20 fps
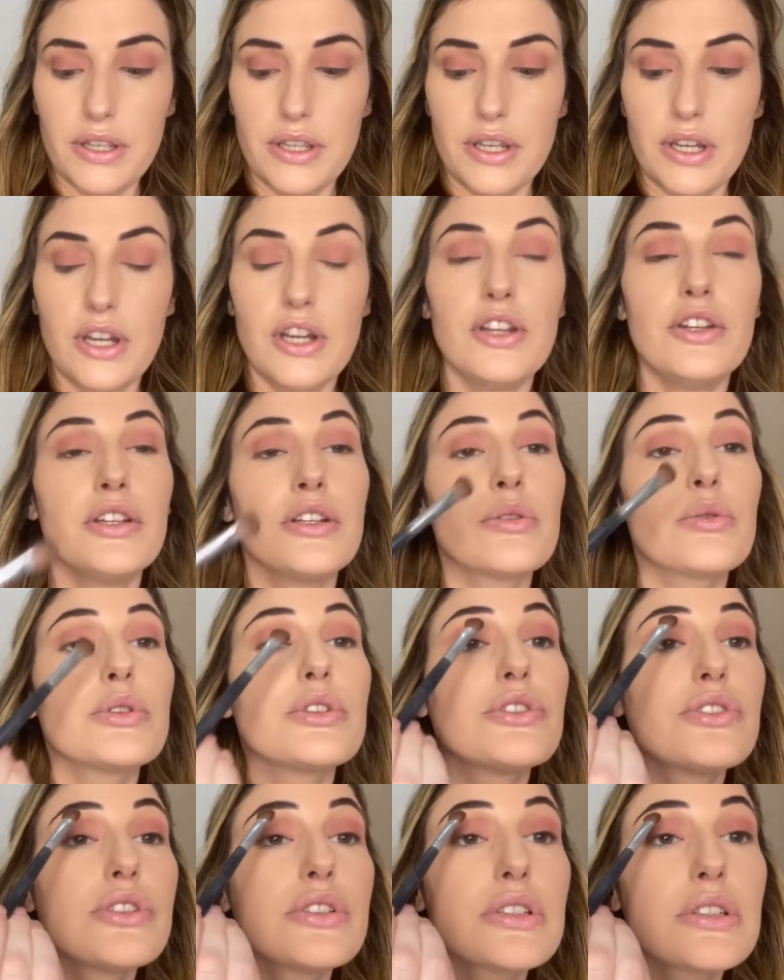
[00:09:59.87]
And then we're
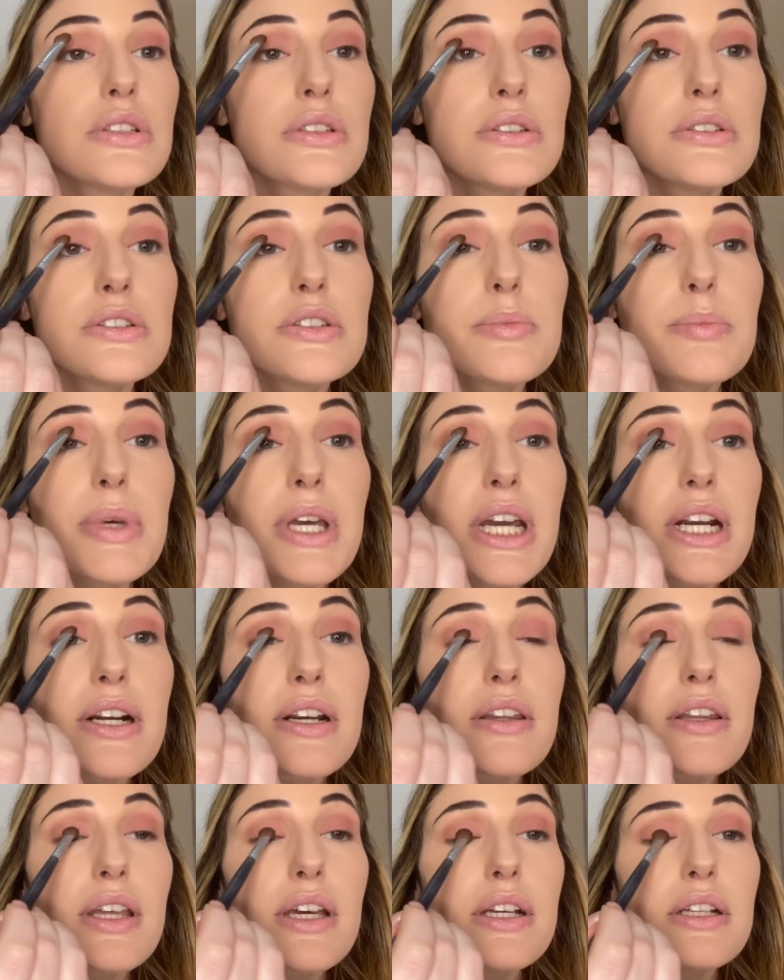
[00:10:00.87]
just going to pack
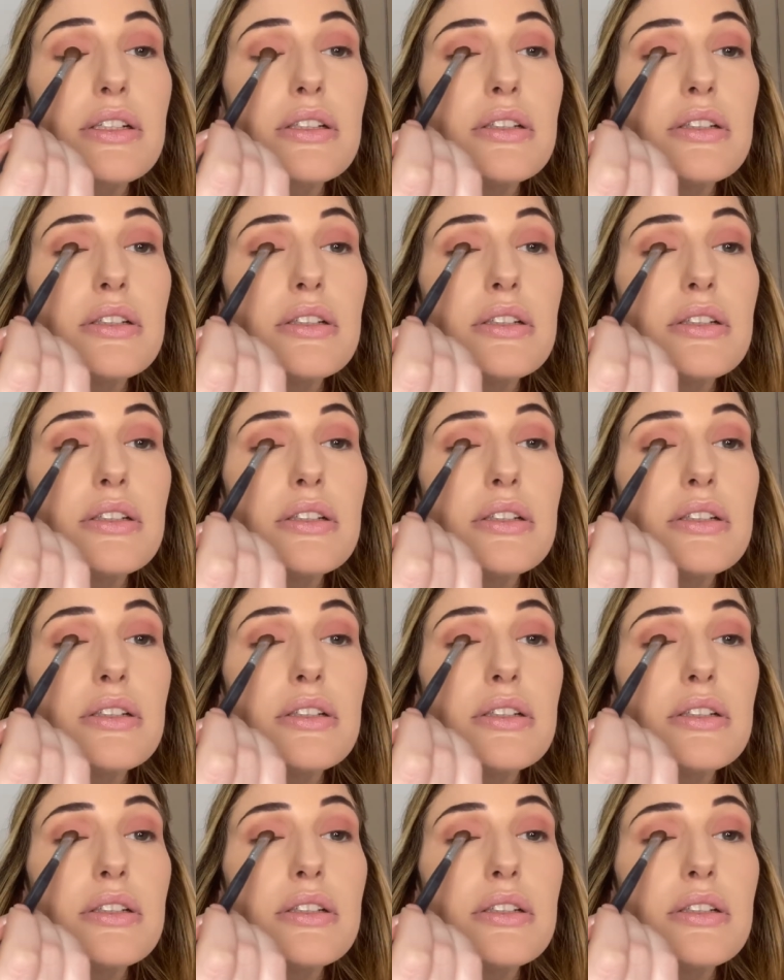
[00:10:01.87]
that